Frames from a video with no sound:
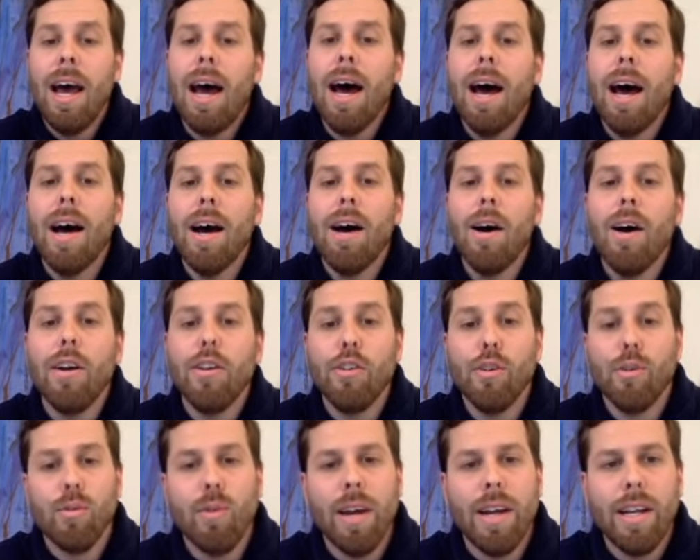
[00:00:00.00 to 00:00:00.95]
on
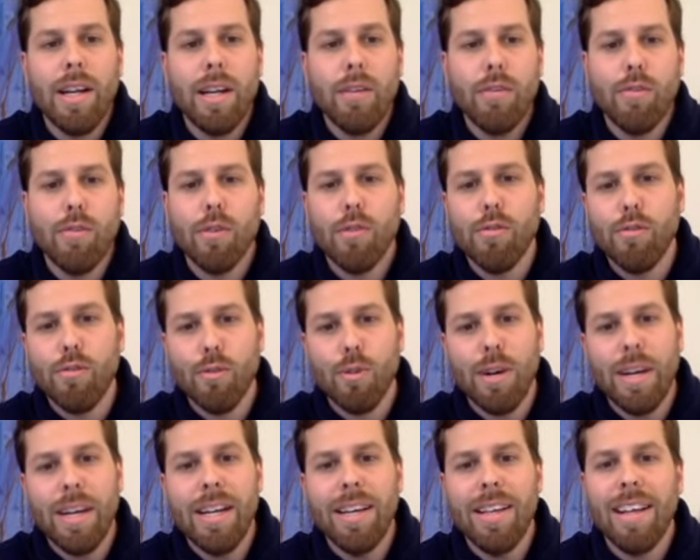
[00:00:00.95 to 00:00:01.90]
your writing for
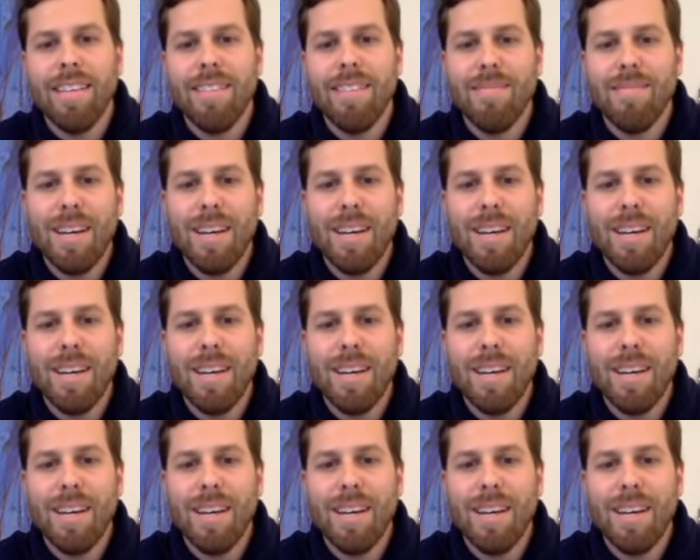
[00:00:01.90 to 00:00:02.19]
free. That's